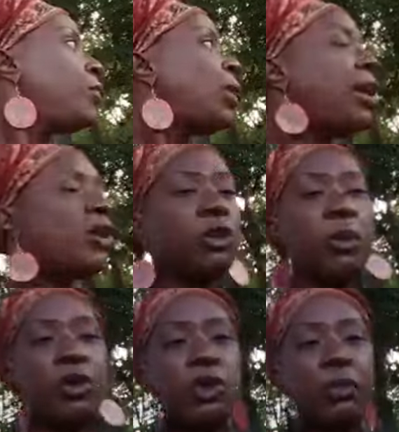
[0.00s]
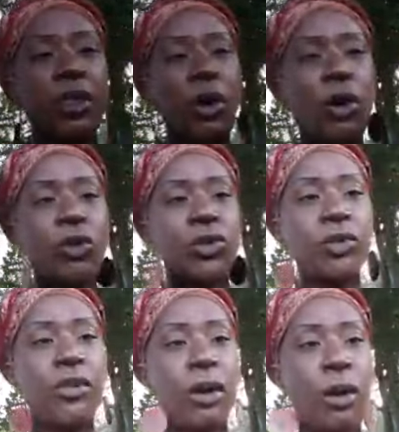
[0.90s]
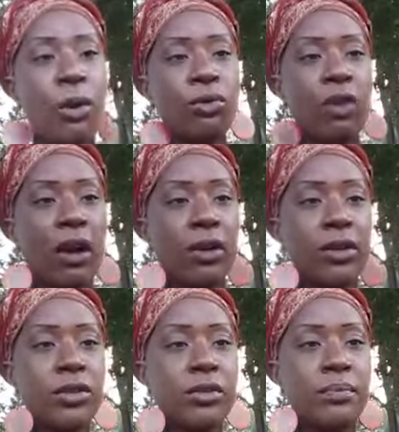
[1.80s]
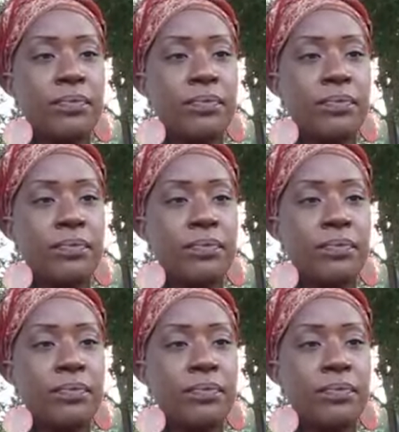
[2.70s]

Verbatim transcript: We are supposed to be the holders of our own records.